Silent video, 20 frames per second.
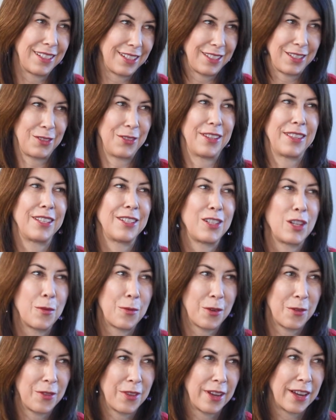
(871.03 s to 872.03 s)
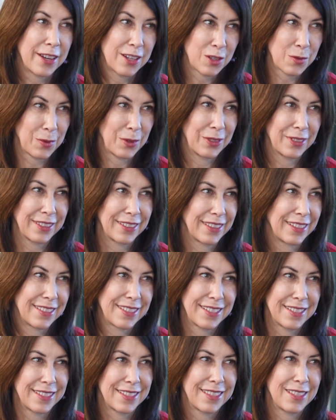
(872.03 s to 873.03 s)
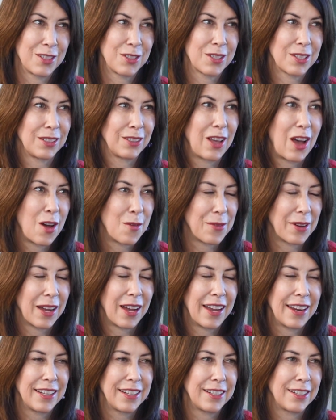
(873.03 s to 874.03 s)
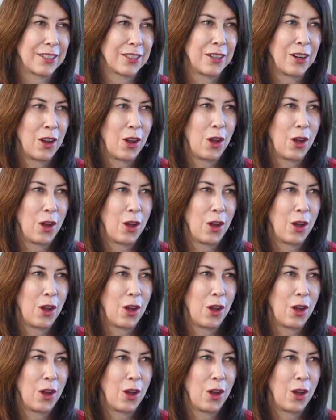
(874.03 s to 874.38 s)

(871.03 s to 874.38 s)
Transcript: doing the tip of the iceberg, that this is, there's a lot behind here,